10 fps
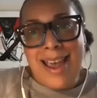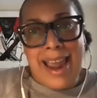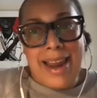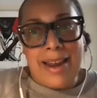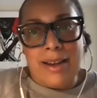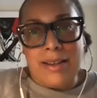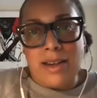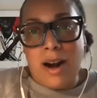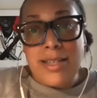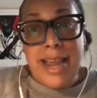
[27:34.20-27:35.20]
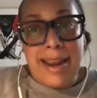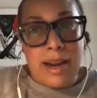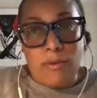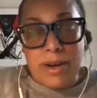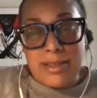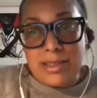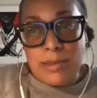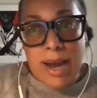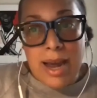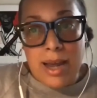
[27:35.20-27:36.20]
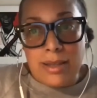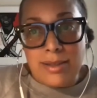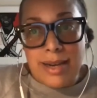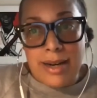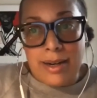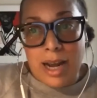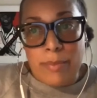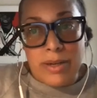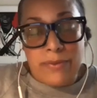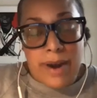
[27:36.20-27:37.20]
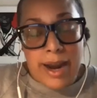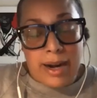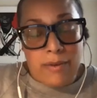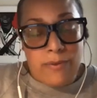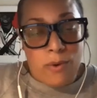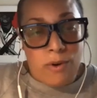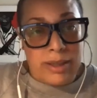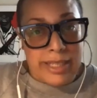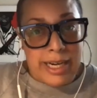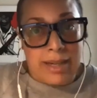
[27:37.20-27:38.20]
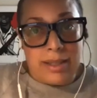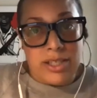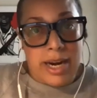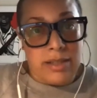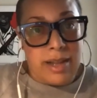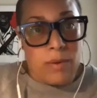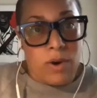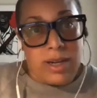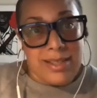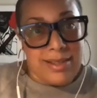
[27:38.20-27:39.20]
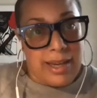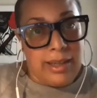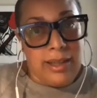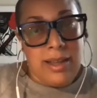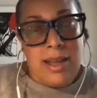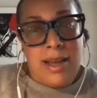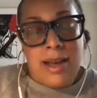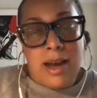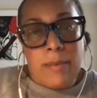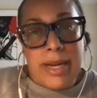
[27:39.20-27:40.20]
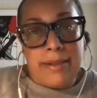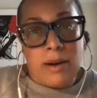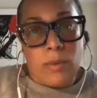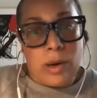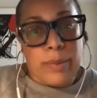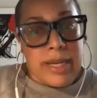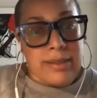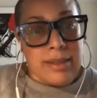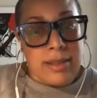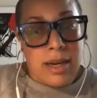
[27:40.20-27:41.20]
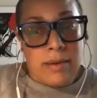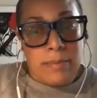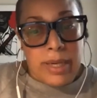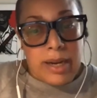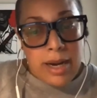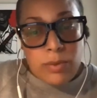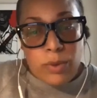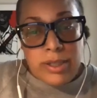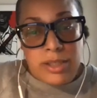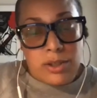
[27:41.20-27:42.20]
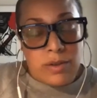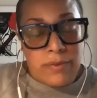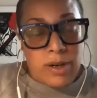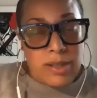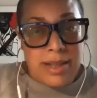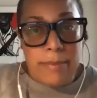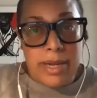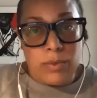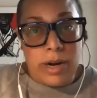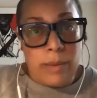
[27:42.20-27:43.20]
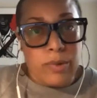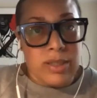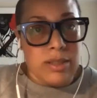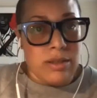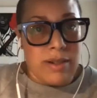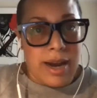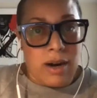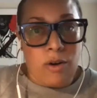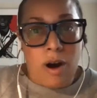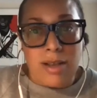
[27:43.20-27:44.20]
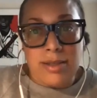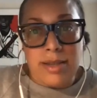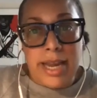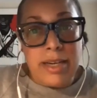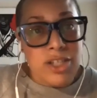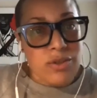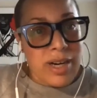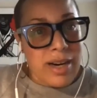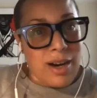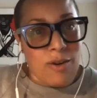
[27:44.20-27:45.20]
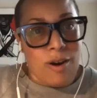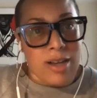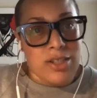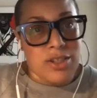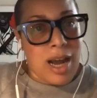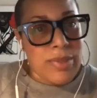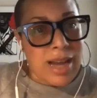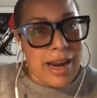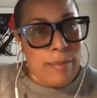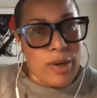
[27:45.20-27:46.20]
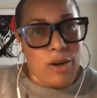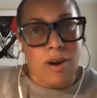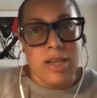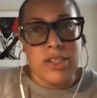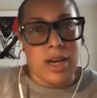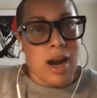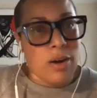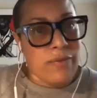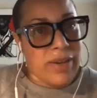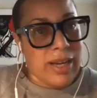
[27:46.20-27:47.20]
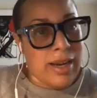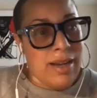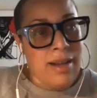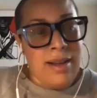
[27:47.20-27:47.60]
and are taking risks by standing up and fighting for and leading the change they want to see in their workplaces. And because we're digital first, that means we're able to do that across industry, across job type, across geography.